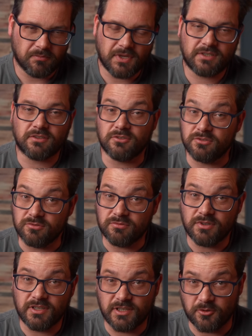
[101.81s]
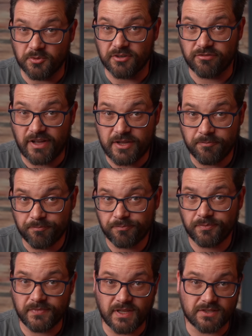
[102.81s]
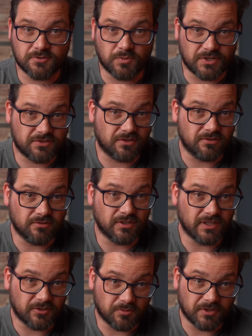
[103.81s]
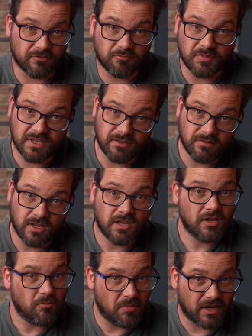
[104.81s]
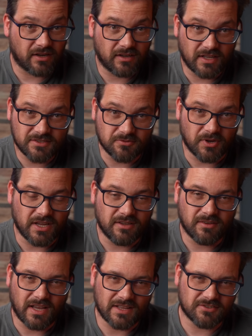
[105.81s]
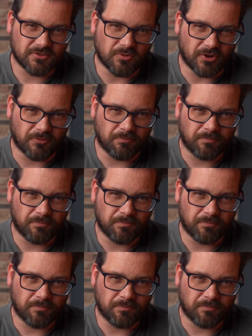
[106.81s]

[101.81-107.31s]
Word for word: It can do a little bit of A, then switch to doing a little bit of B, back again to A, and so on.